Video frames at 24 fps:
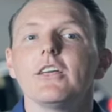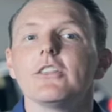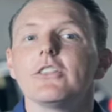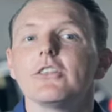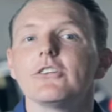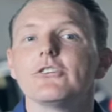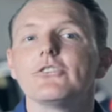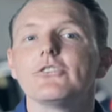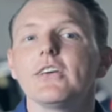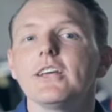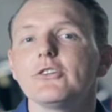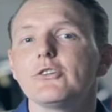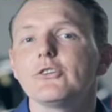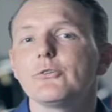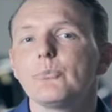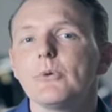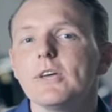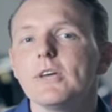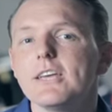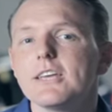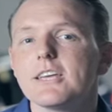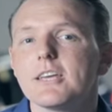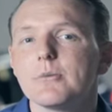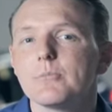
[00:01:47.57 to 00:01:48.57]
the set
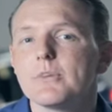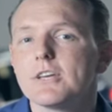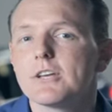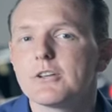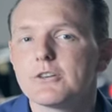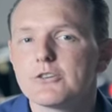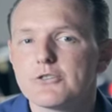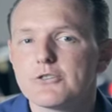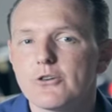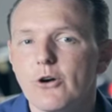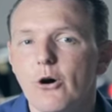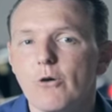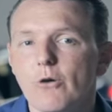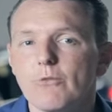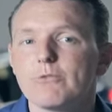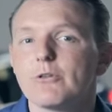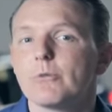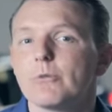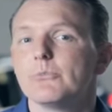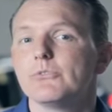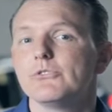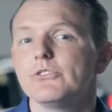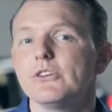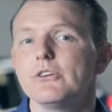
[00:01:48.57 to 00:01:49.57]
speed can be controlled
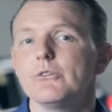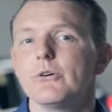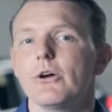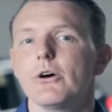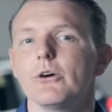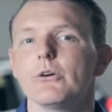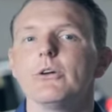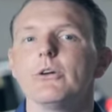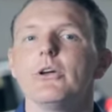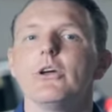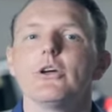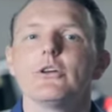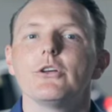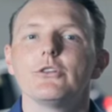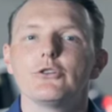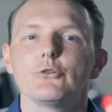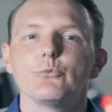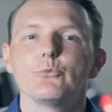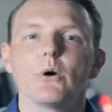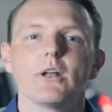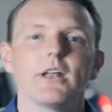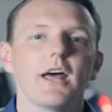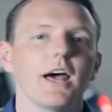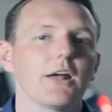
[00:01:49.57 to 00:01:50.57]
from 0 to
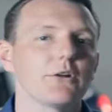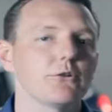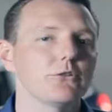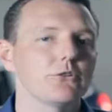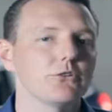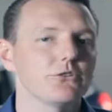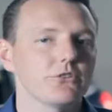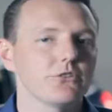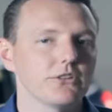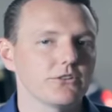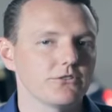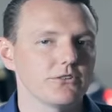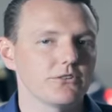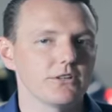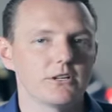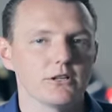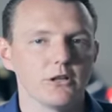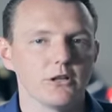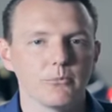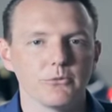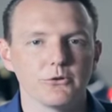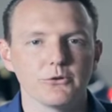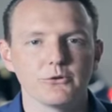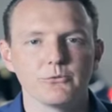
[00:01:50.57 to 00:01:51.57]
160
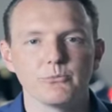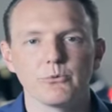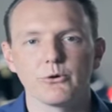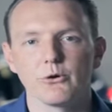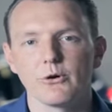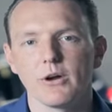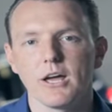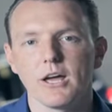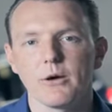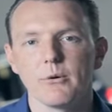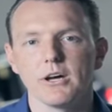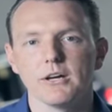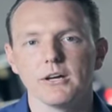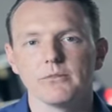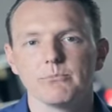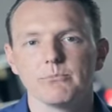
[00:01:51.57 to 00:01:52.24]
km per hour.